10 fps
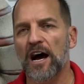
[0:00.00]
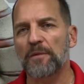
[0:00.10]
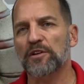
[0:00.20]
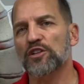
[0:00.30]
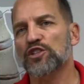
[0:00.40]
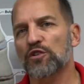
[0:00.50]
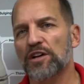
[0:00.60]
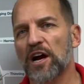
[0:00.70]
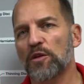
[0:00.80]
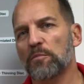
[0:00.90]
I'm going to show
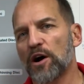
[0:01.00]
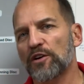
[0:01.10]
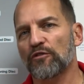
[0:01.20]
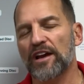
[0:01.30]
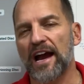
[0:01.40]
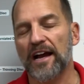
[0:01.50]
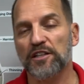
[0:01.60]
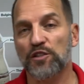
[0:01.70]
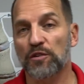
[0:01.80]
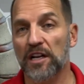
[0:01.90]
you how the body
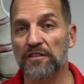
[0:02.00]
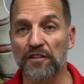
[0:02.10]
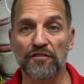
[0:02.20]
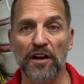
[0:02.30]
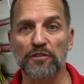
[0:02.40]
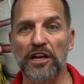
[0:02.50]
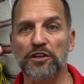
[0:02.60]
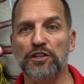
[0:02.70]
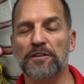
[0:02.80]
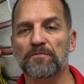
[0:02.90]
reacts to an uneven
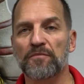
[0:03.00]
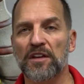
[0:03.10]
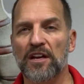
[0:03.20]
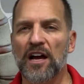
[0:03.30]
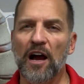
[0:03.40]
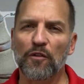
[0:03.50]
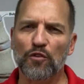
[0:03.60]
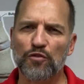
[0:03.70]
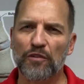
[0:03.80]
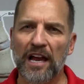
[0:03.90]
foundation, how
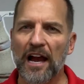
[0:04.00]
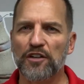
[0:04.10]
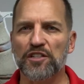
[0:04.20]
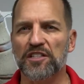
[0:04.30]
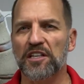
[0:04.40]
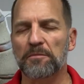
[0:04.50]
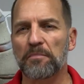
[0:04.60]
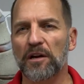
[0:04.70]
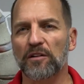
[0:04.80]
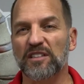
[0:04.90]
those reactions can
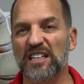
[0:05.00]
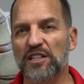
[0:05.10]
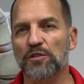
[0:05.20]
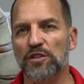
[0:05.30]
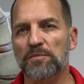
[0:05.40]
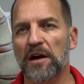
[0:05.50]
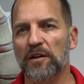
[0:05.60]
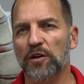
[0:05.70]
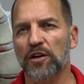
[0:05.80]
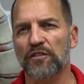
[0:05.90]
build into a
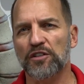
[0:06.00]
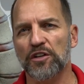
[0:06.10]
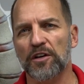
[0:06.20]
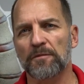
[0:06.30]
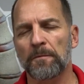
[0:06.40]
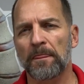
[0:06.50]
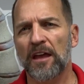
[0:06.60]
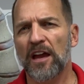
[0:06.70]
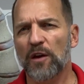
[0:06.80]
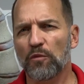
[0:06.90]
spinal curvature,
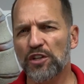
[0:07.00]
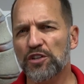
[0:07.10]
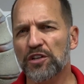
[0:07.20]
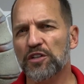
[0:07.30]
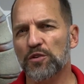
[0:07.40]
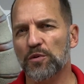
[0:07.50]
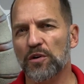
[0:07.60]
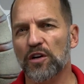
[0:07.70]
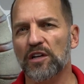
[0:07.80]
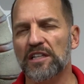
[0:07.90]
and what you can do
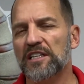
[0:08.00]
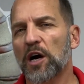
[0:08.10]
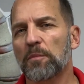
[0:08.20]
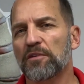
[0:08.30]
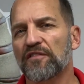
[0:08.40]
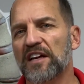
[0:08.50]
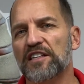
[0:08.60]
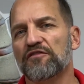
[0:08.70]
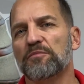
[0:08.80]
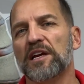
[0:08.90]
early to help prevent
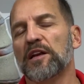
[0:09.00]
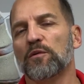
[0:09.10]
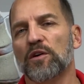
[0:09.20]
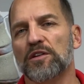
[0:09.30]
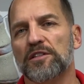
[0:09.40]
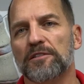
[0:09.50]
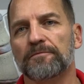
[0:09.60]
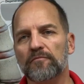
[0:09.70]
it from getting worse.